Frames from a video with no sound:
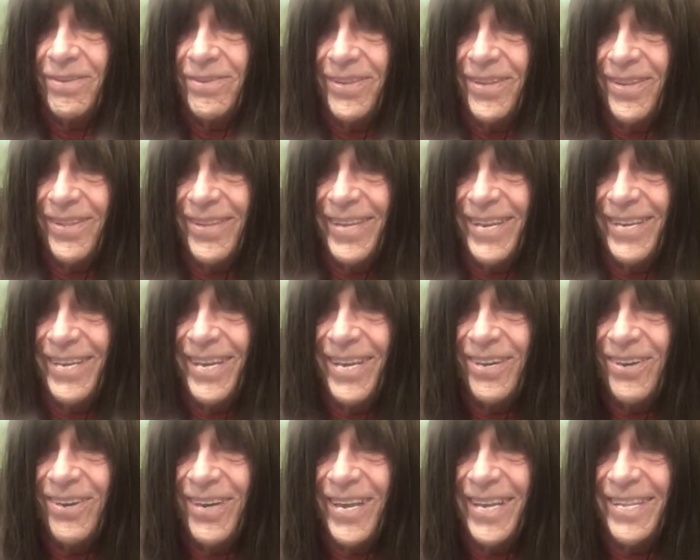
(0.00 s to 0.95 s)
steel
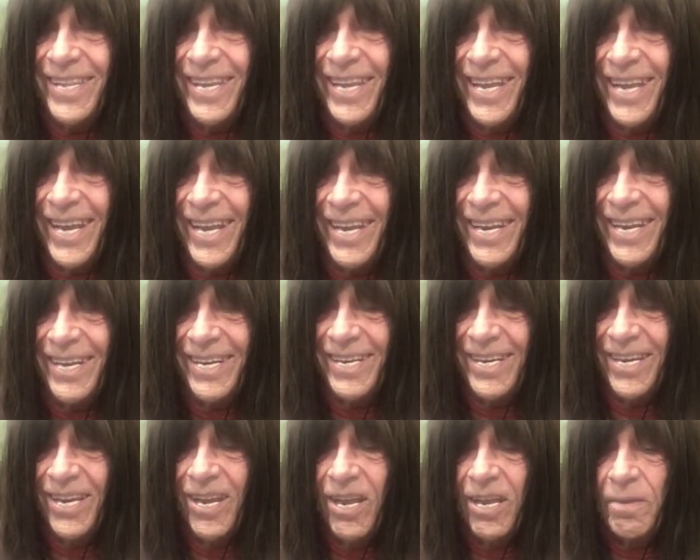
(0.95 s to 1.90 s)
container like that,
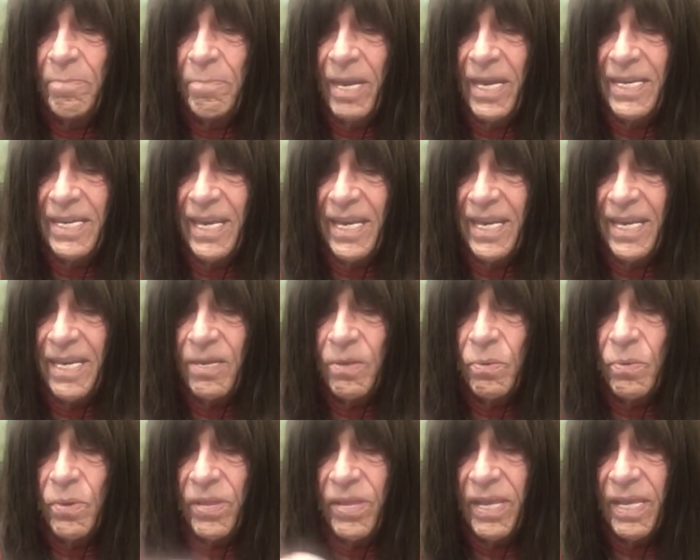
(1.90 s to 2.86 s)
non-magnetic,
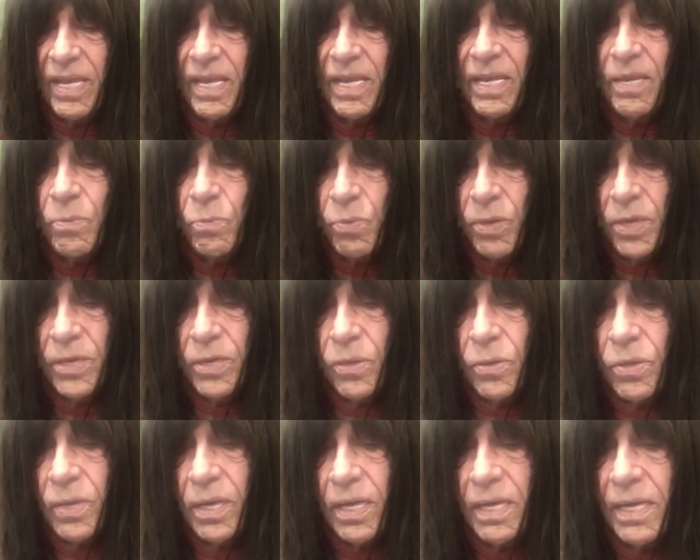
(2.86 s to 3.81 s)
with a window
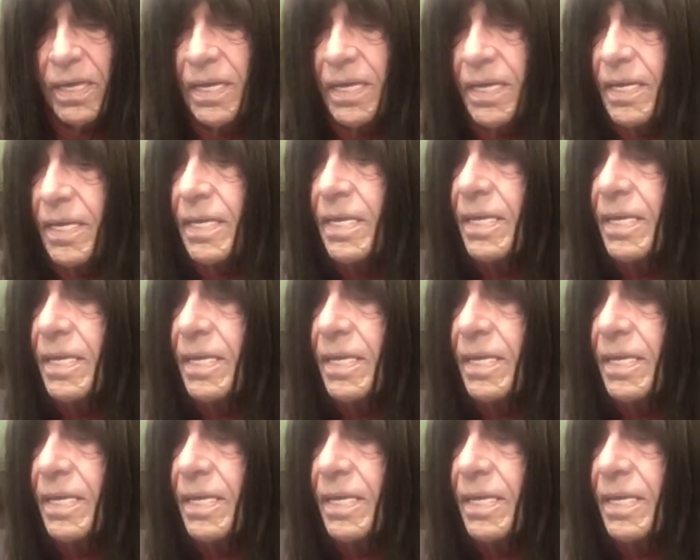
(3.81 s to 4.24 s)
cut in it,